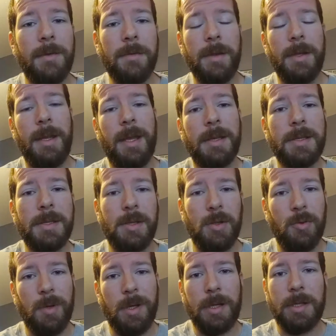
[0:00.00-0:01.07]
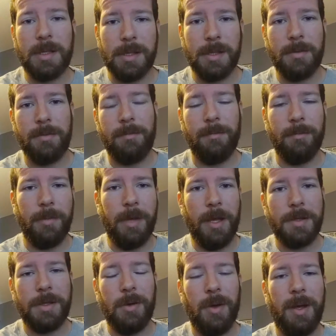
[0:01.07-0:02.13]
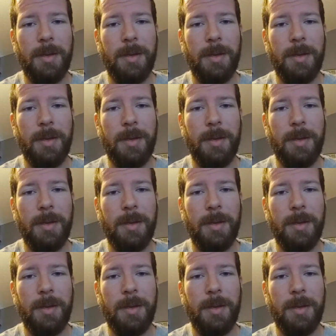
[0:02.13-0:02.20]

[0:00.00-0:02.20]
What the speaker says: out for the next 2 weeks. Yeah, so